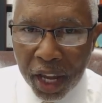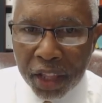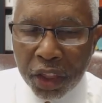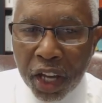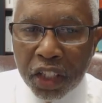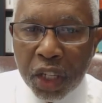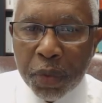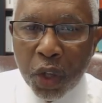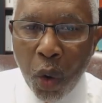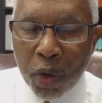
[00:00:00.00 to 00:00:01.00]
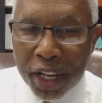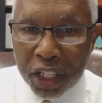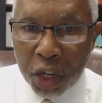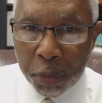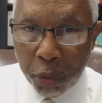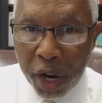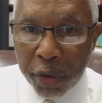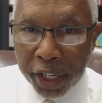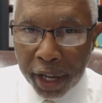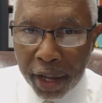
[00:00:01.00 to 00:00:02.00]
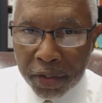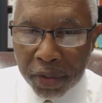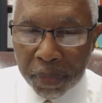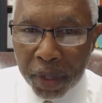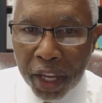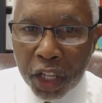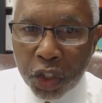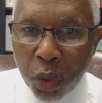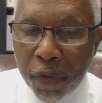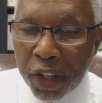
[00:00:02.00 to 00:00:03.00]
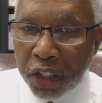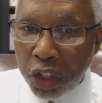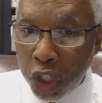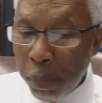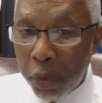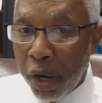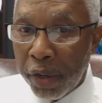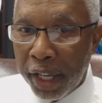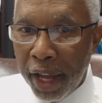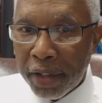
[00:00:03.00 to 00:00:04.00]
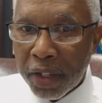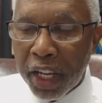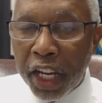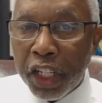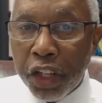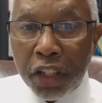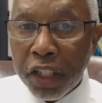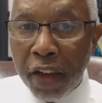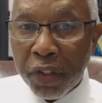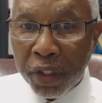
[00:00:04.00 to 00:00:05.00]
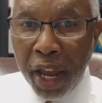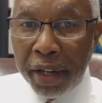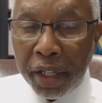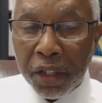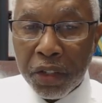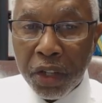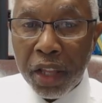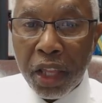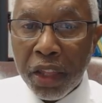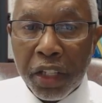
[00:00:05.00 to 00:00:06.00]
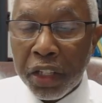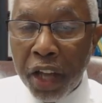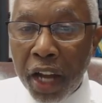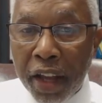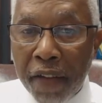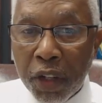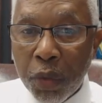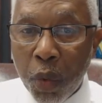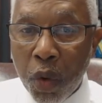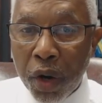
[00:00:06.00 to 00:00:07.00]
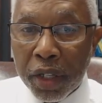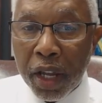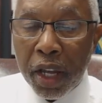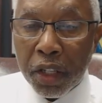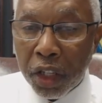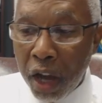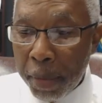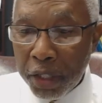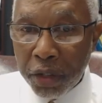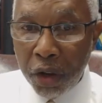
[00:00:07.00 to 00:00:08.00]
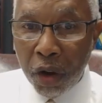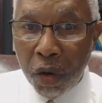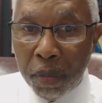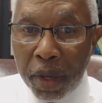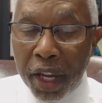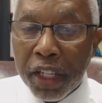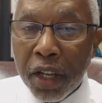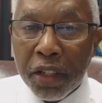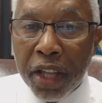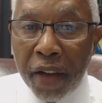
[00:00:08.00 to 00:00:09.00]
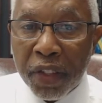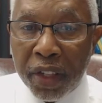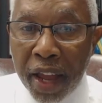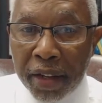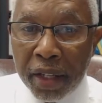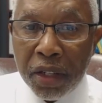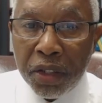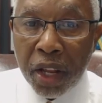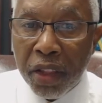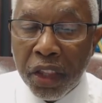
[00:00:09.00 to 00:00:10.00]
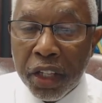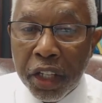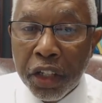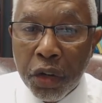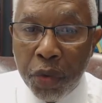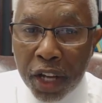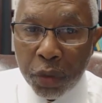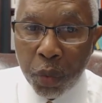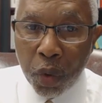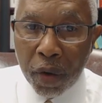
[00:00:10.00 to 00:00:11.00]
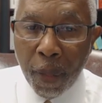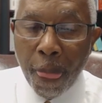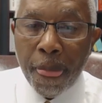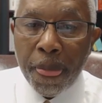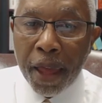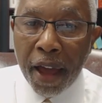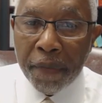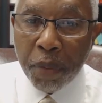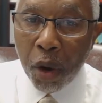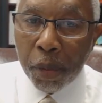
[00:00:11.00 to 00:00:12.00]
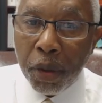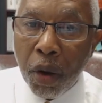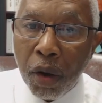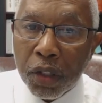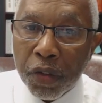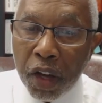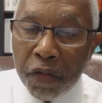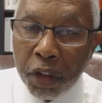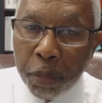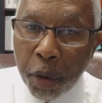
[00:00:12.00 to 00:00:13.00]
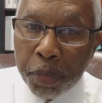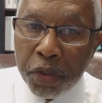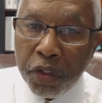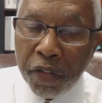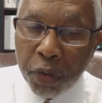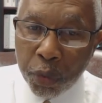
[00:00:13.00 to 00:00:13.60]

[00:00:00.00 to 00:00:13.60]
and thus he was only a temporary guest. And so if he's a temporary guest, he doesn't have standing to say that they did not have a warrant to come into the home. He doesn't have standing to say that they need an arrest warrant. They have probable cause for the purposes of